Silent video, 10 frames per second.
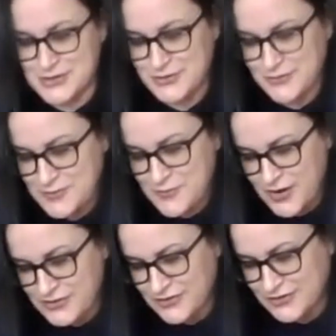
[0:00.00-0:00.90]
you if you
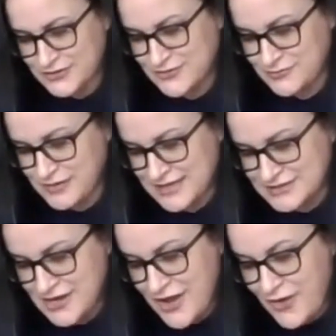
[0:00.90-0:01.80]
wandered onto the ranch,
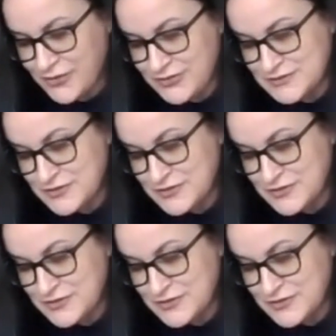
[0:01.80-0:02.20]
or these